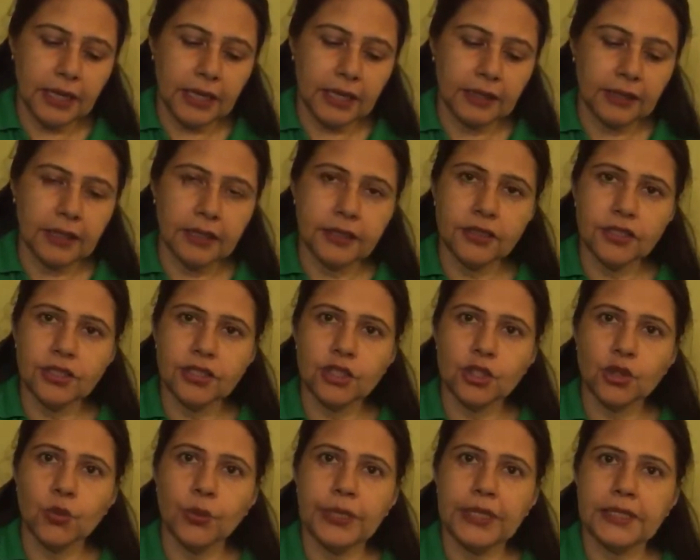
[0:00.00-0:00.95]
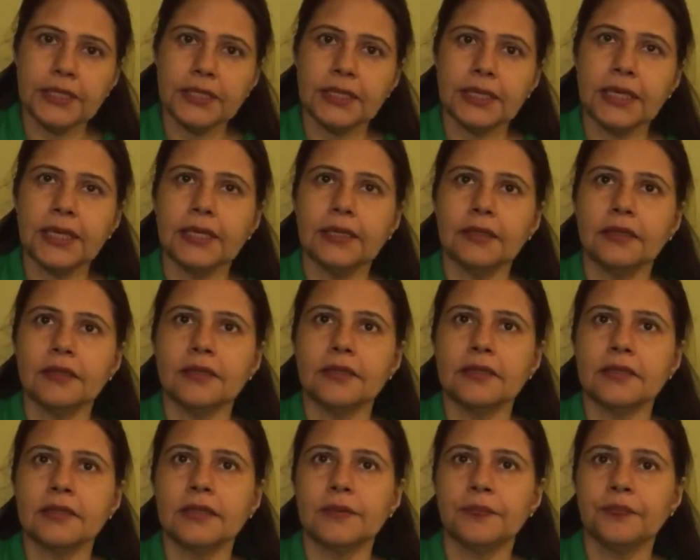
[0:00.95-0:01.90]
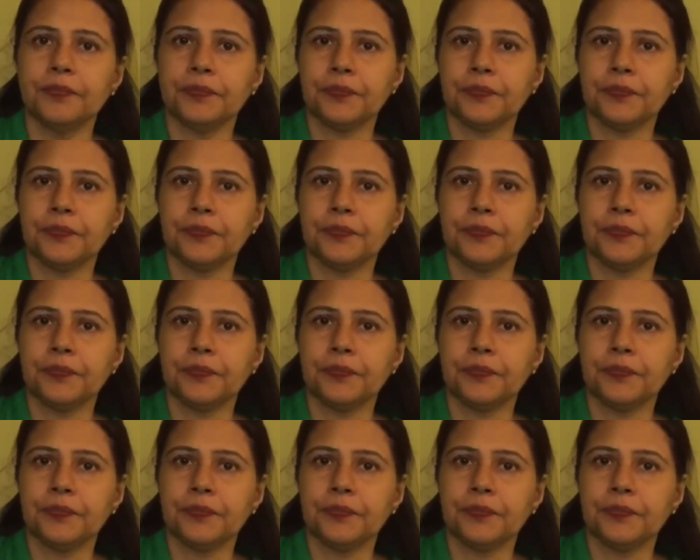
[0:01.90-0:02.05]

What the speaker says: and then just squeeze it like this.